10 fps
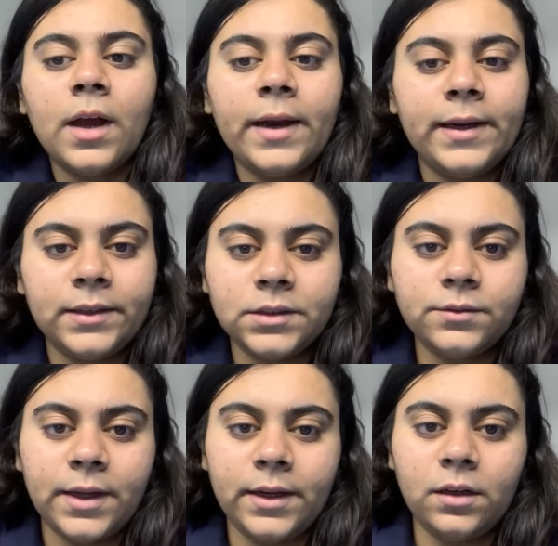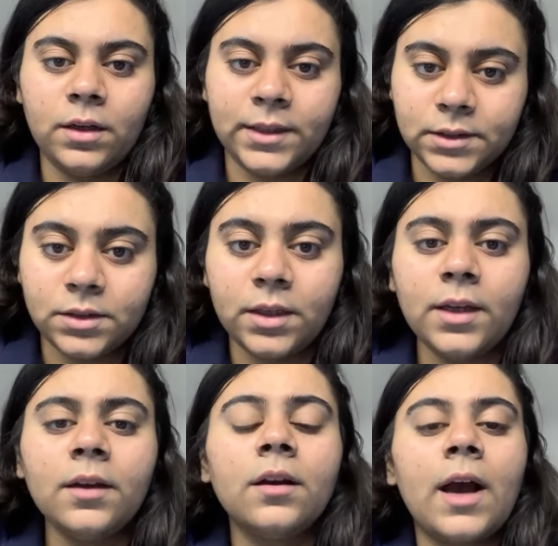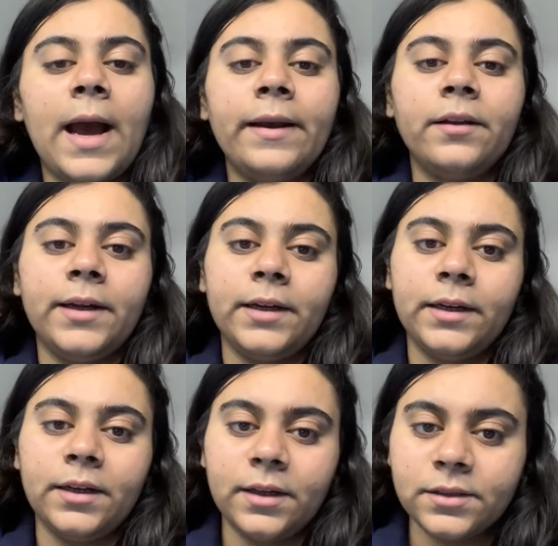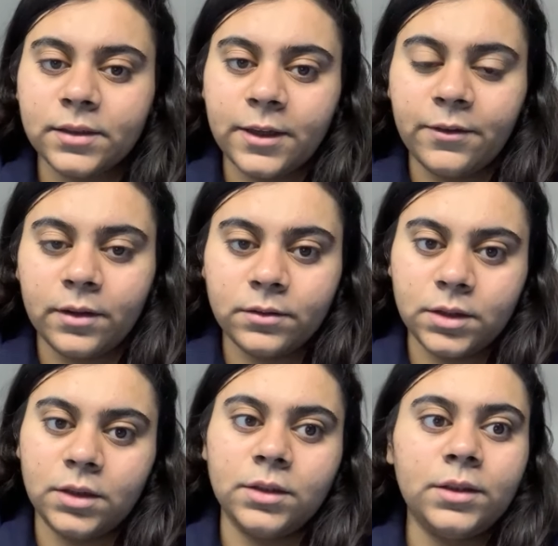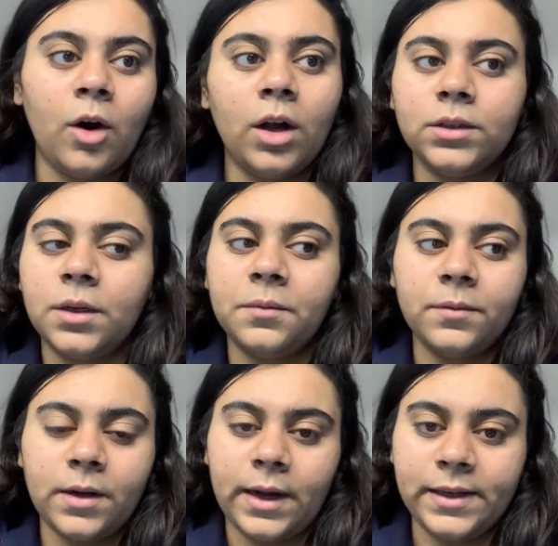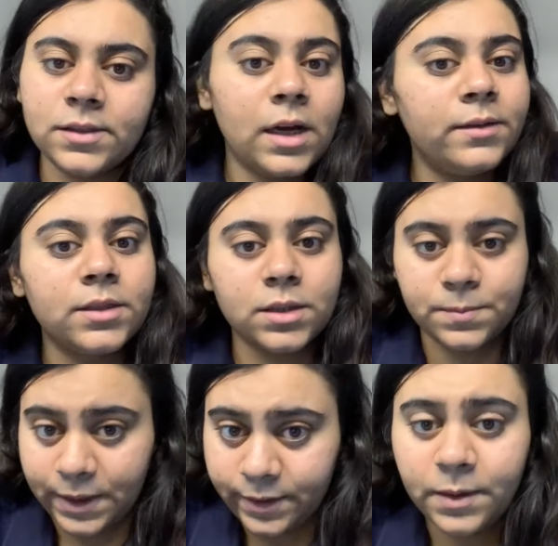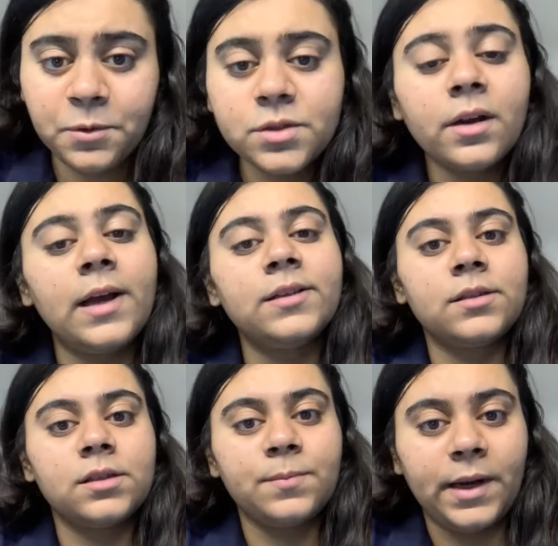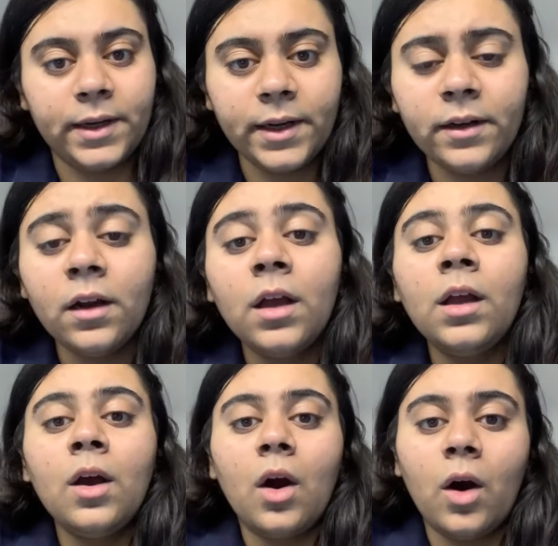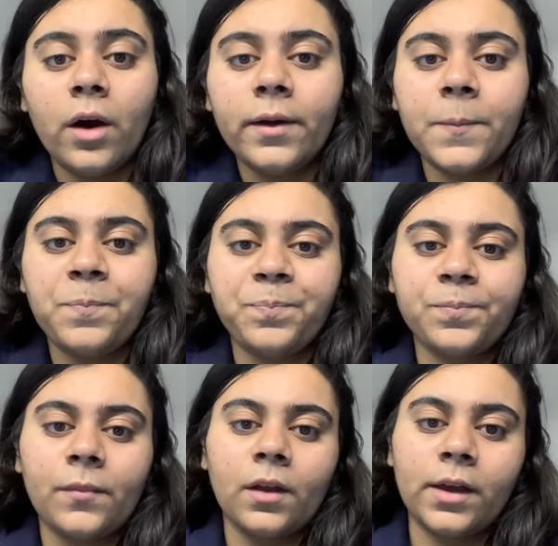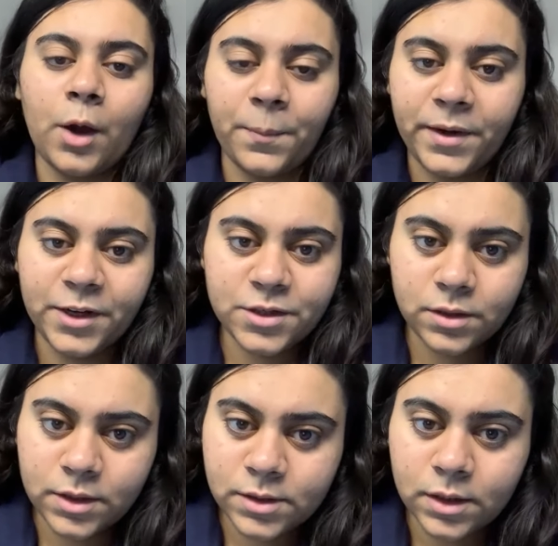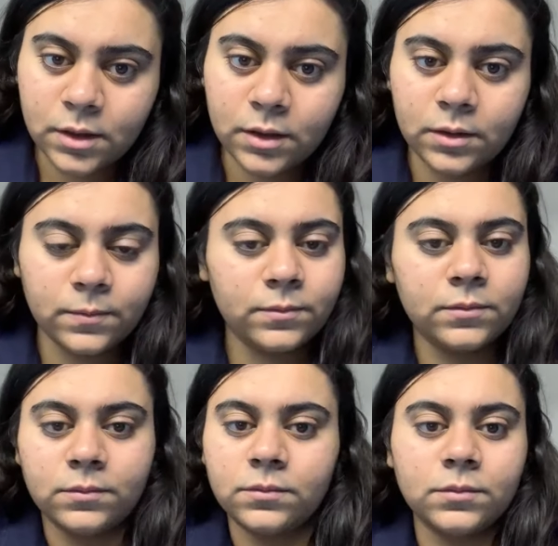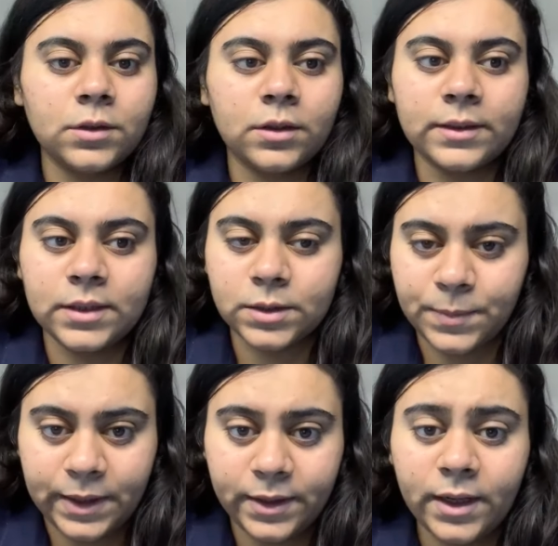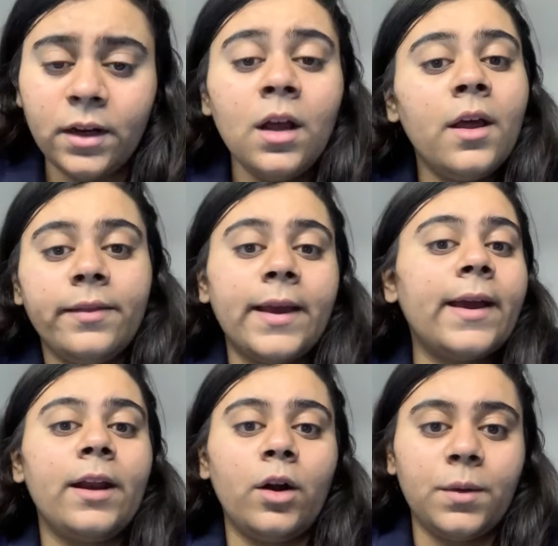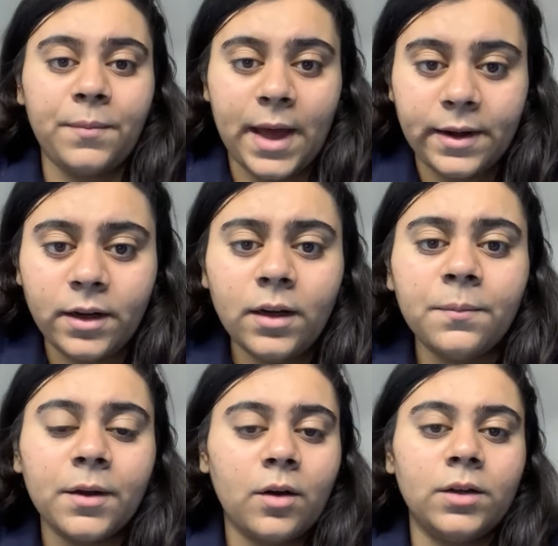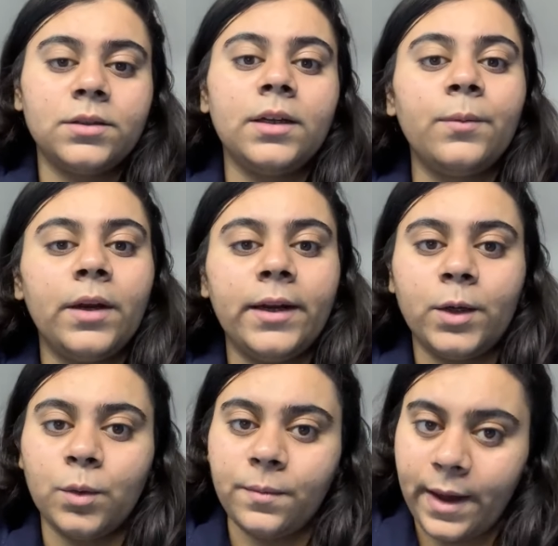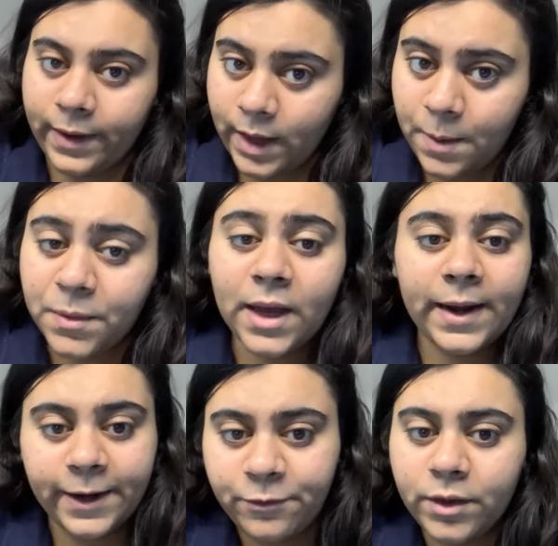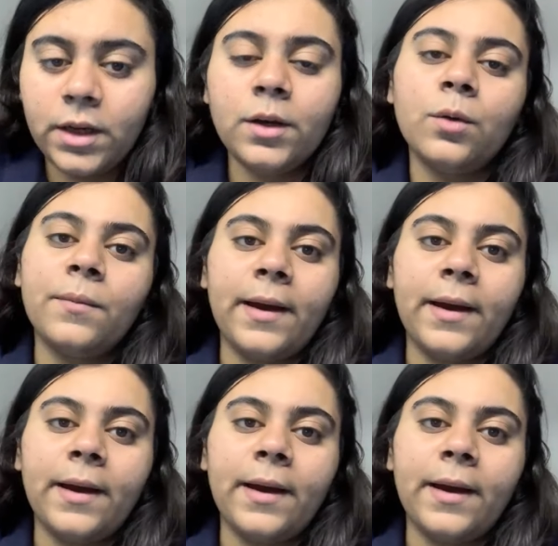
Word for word: and it is very necessary and it is the, the all the rights are suspended mutual rights are suspended or cohabitation is suspended they cannot marry because it will lead to bigamy and if it lead to